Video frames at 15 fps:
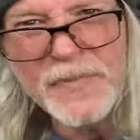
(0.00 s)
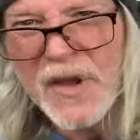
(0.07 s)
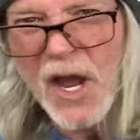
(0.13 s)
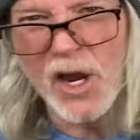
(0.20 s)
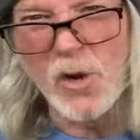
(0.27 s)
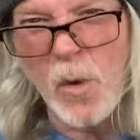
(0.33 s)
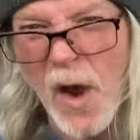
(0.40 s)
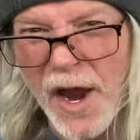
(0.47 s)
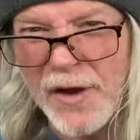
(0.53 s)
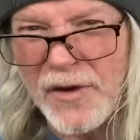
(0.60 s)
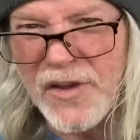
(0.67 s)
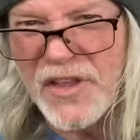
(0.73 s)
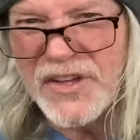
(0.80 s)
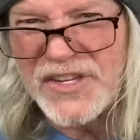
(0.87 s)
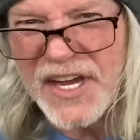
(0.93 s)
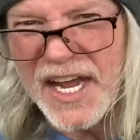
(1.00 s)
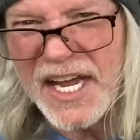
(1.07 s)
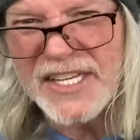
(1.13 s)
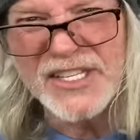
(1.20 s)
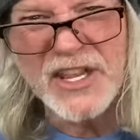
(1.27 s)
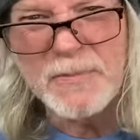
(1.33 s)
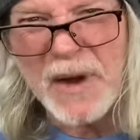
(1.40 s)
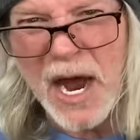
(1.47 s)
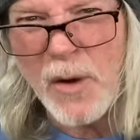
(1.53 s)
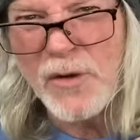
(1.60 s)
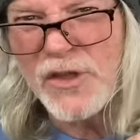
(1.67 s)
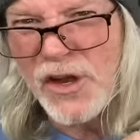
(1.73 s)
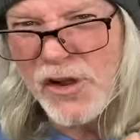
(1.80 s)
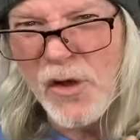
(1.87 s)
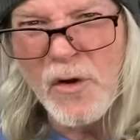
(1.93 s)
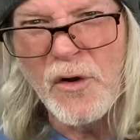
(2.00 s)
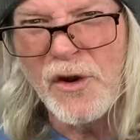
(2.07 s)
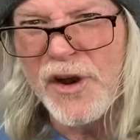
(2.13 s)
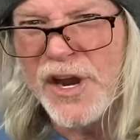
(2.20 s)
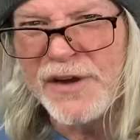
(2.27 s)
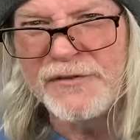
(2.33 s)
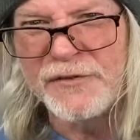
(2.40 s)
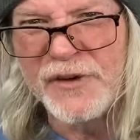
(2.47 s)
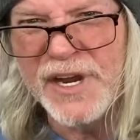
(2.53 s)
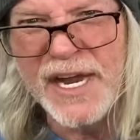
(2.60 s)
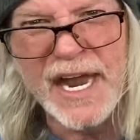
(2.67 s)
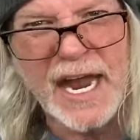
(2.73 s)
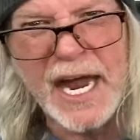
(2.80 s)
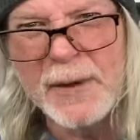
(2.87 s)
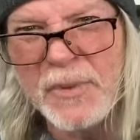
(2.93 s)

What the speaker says: Acquiring the Taste, The Power and the Glory, and Freehand.